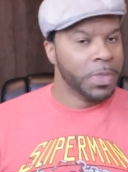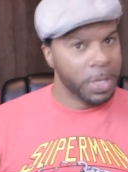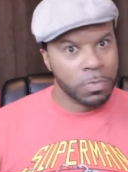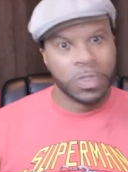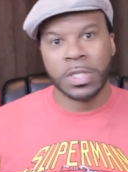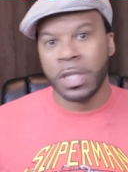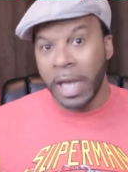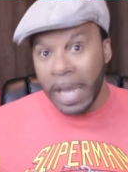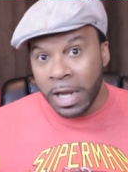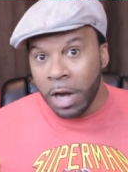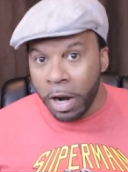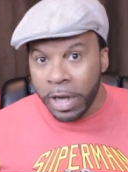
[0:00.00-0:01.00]
it was in the
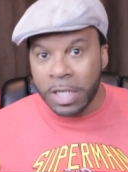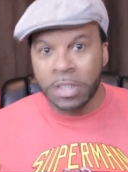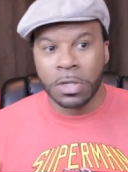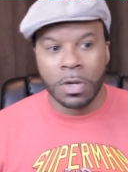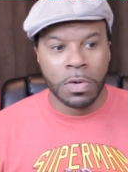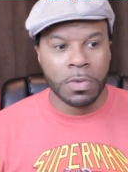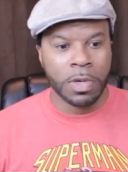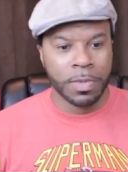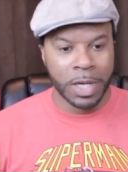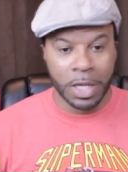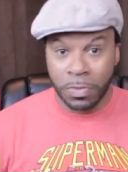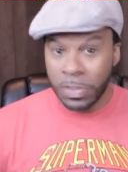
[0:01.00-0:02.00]
Antarctic, so
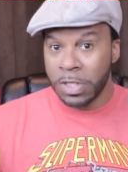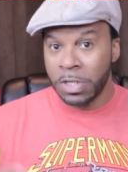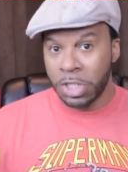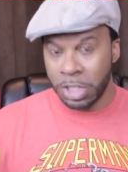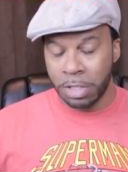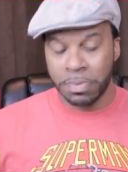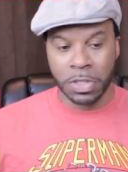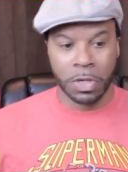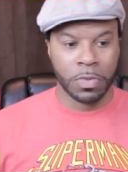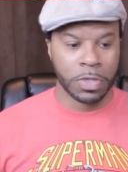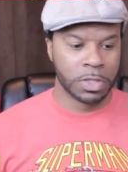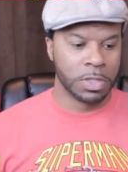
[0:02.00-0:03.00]
it was in a ship,
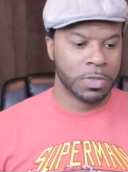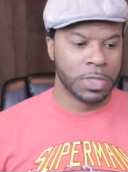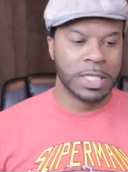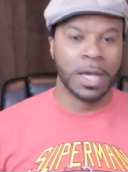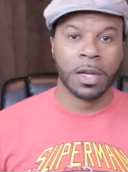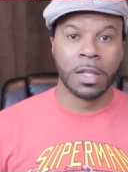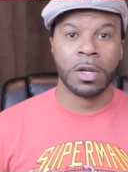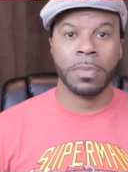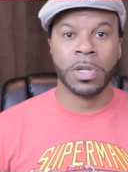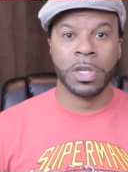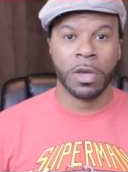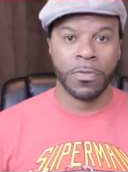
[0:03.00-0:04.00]
so it was done a little
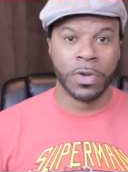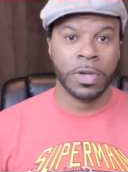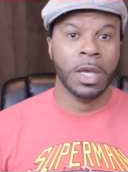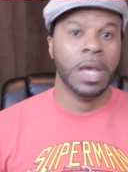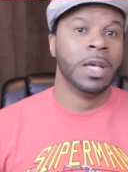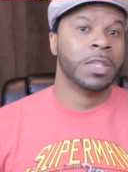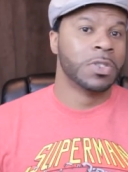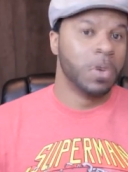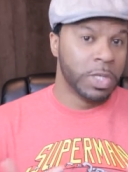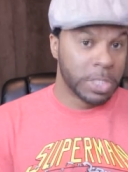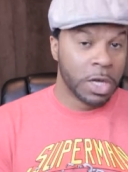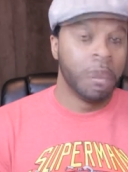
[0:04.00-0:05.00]
bit different.
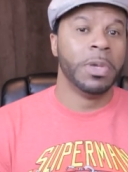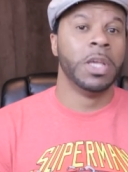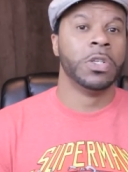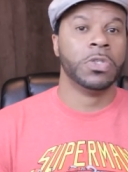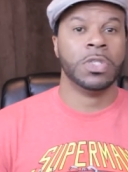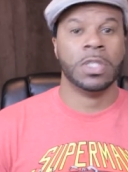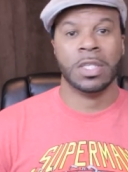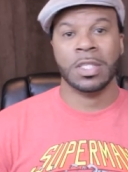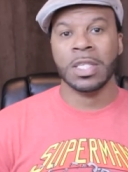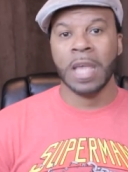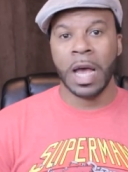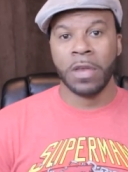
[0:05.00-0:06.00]
So it's going to be interesting to
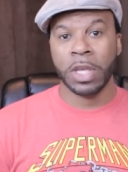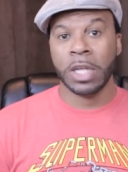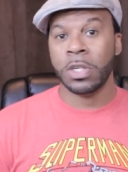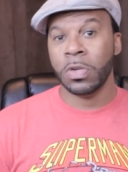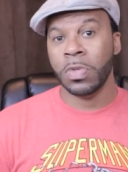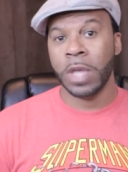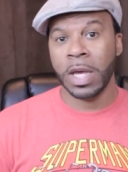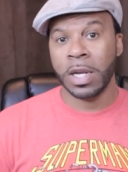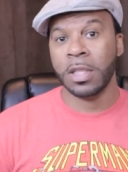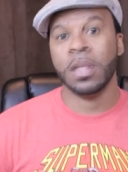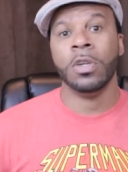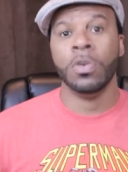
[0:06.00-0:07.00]
see how they do that
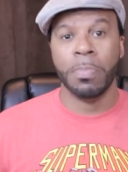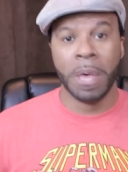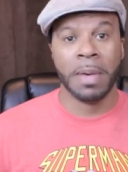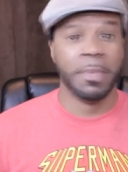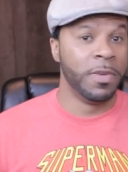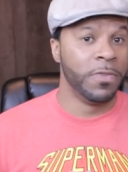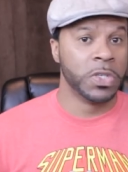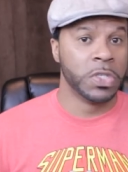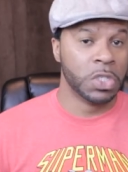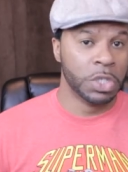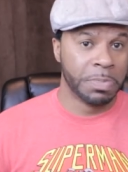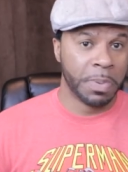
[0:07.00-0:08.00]
in the new Batman
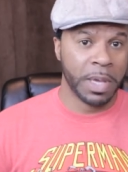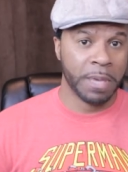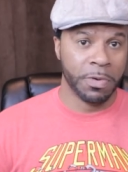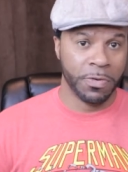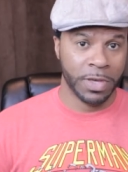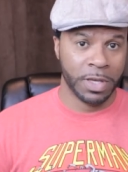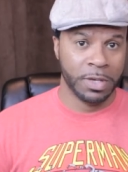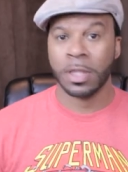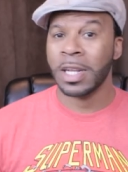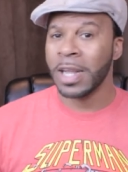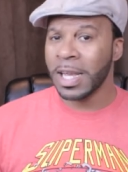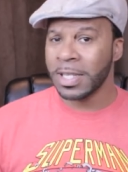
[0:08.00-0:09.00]
vs. Superman movie.
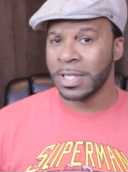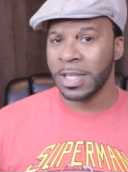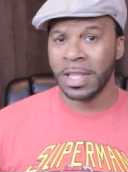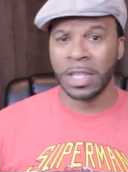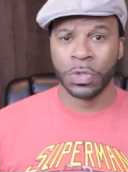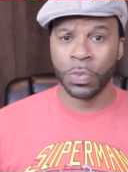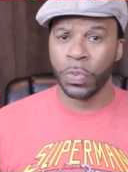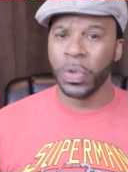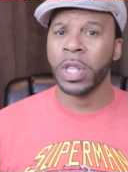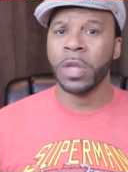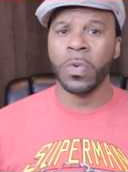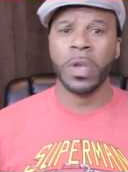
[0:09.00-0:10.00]
The next scene that's
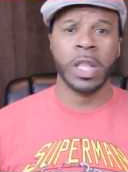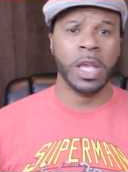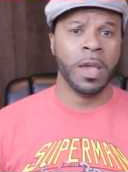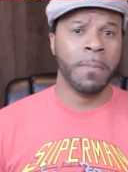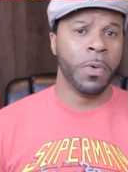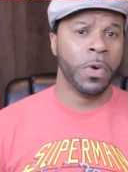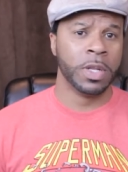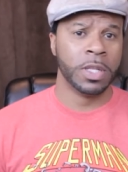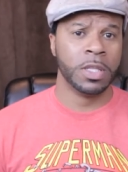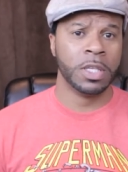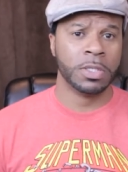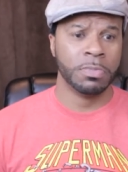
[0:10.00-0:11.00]
really, really important
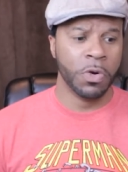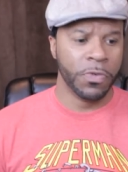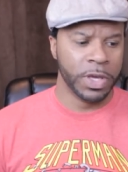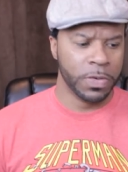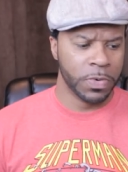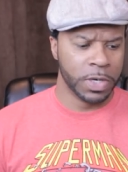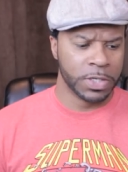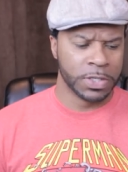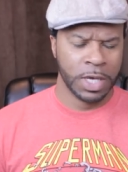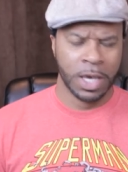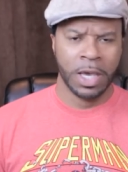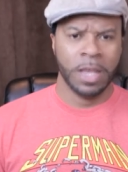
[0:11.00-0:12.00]
in this movie was